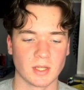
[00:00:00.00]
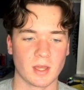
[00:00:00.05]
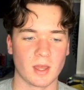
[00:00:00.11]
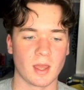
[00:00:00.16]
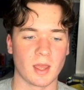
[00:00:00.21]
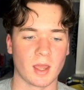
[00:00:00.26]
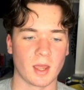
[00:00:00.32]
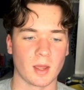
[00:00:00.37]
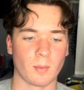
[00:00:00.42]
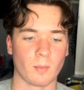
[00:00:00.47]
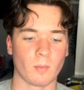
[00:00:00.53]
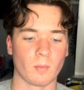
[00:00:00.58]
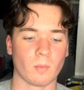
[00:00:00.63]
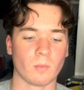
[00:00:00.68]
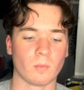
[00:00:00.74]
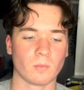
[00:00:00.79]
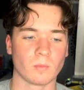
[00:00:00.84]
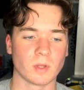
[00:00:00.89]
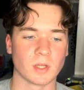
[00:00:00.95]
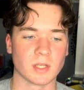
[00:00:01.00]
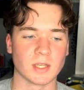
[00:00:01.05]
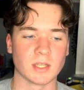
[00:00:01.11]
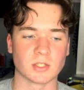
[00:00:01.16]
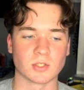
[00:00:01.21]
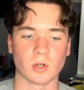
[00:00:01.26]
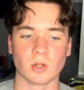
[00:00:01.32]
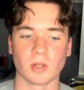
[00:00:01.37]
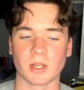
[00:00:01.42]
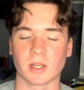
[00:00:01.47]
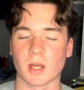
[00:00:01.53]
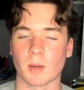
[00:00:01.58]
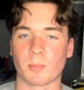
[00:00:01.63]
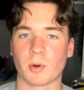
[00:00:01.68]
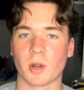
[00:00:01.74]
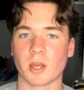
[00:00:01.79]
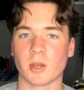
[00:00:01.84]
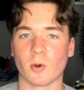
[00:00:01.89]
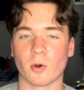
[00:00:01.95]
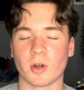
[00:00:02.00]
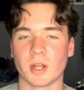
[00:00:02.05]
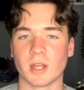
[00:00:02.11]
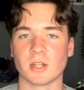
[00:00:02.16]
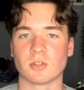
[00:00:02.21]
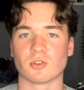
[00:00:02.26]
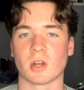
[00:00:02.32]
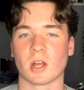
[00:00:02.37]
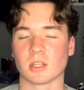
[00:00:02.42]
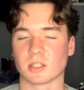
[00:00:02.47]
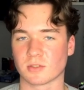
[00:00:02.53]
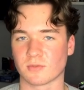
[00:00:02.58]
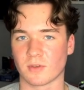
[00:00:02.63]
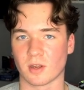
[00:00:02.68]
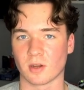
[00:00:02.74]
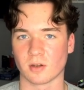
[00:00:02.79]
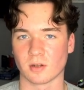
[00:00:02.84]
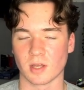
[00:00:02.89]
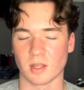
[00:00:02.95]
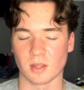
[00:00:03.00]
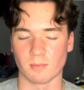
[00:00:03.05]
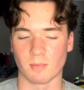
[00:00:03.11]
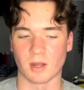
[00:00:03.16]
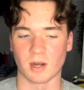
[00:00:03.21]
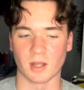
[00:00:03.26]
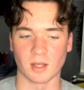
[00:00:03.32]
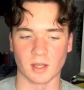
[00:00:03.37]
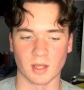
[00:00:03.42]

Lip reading: He's not like a priority transfer at the minute.